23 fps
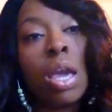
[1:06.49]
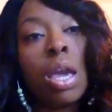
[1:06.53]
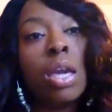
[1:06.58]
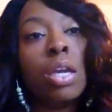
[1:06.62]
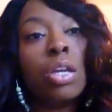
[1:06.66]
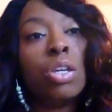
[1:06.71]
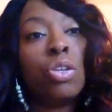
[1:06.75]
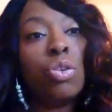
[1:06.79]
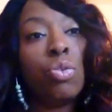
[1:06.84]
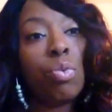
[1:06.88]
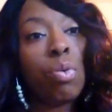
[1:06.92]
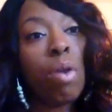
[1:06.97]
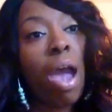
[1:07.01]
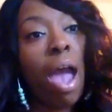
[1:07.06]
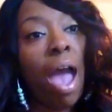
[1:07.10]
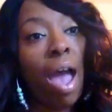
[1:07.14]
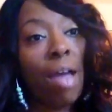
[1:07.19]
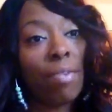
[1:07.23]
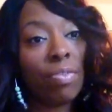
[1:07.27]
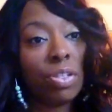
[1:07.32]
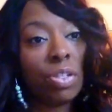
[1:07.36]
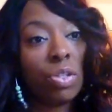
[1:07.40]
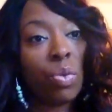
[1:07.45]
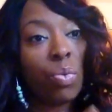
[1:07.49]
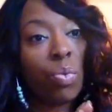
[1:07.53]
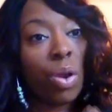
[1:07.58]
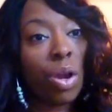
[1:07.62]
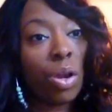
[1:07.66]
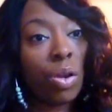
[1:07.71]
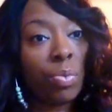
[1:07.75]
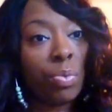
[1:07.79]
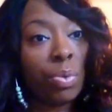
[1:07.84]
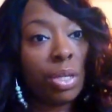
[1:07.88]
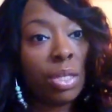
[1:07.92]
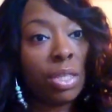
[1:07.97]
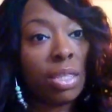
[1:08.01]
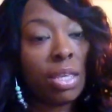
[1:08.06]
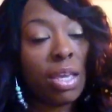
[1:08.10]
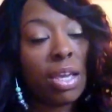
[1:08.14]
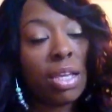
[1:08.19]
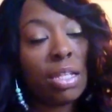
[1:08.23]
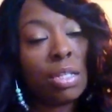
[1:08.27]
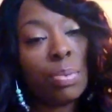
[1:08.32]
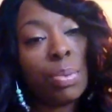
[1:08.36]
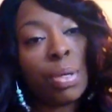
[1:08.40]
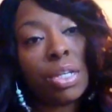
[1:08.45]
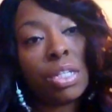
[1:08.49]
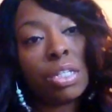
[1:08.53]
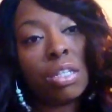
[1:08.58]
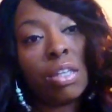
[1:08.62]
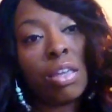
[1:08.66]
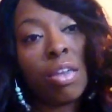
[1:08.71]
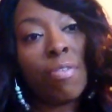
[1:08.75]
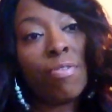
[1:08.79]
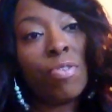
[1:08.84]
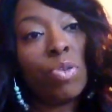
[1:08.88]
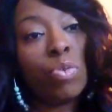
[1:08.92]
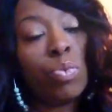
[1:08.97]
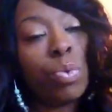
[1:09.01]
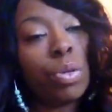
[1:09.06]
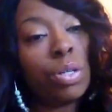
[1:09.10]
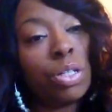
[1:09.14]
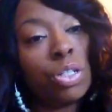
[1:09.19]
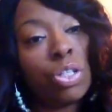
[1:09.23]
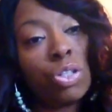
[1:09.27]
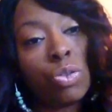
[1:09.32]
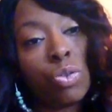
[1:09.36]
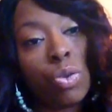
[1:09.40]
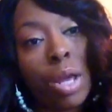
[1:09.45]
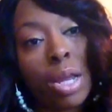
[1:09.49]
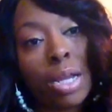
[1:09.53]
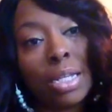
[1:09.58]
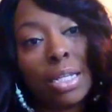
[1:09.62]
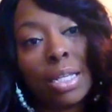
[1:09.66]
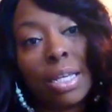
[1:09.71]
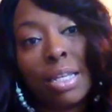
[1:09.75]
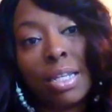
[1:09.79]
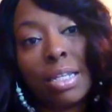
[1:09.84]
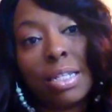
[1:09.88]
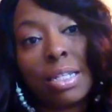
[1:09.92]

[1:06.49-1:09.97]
You have to work with it, especially if you want to try to get it